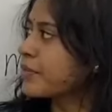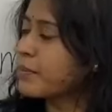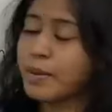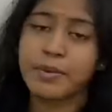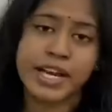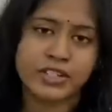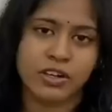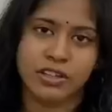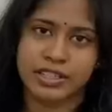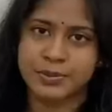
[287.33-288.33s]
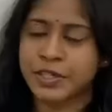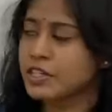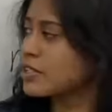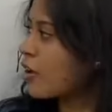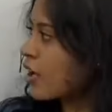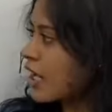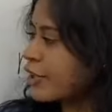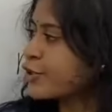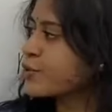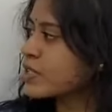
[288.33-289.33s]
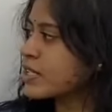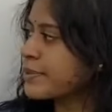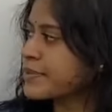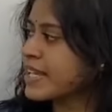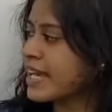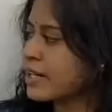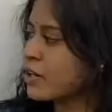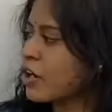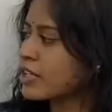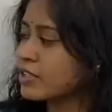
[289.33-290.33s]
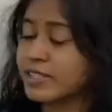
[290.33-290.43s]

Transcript: memorize all this because all are new terms and not